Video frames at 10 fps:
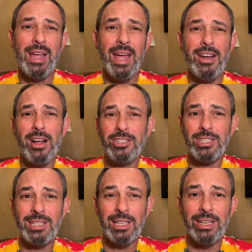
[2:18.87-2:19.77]
And not
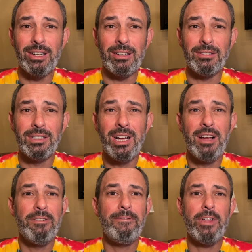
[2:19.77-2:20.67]
just a little.
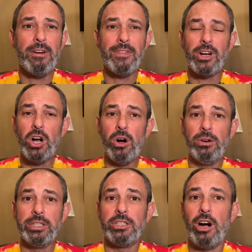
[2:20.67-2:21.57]
Fear of the
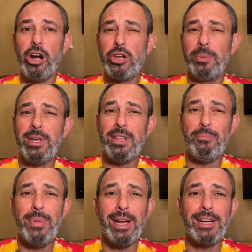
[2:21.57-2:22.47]
cold is arguably the
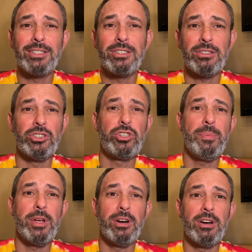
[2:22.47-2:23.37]
biggest
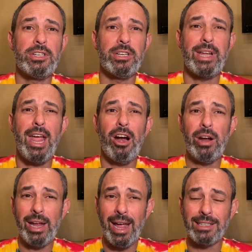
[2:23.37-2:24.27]
contributor to
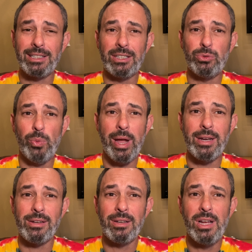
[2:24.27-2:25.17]
carrying excess
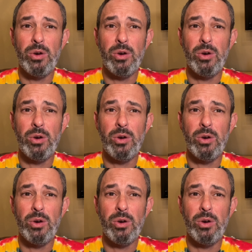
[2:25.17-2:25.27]
weight.